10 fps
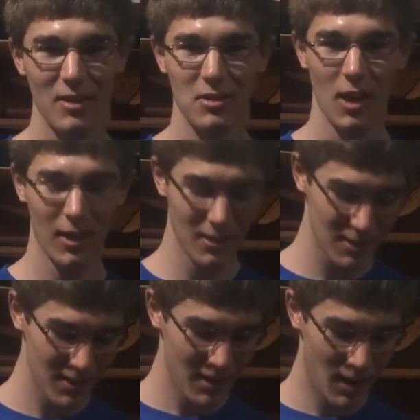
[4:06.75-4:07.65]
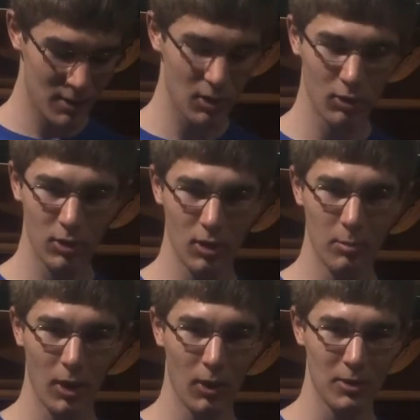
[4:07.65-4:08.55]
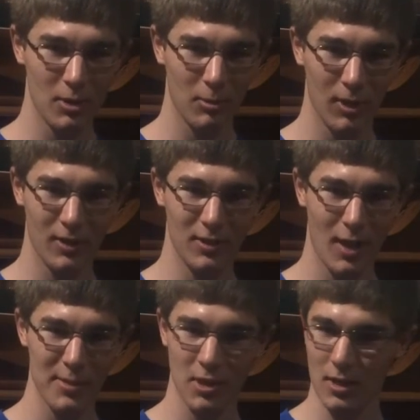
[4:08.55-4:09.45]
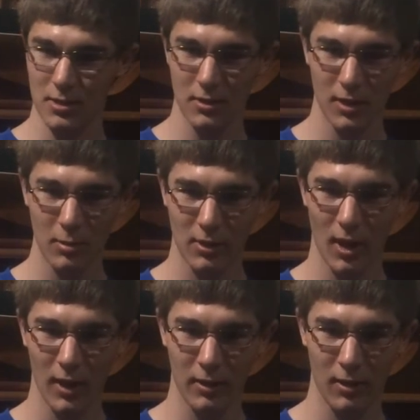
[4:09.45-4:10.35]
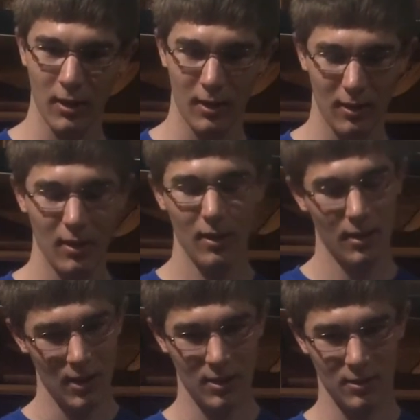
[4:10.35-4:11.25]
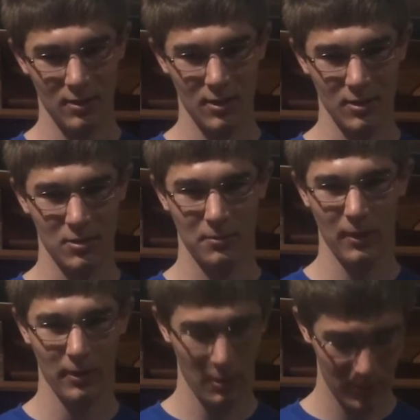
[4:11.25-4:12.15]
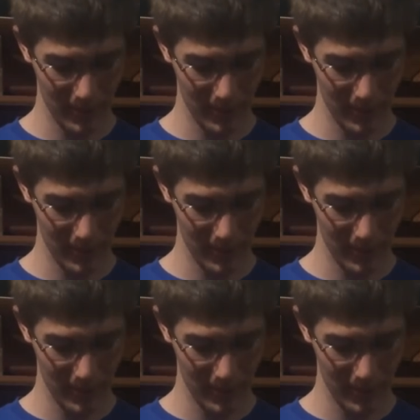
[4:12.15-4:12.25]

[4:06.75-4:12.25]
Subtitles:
Second, I told you about what Thomas Edison did with concrete and his failure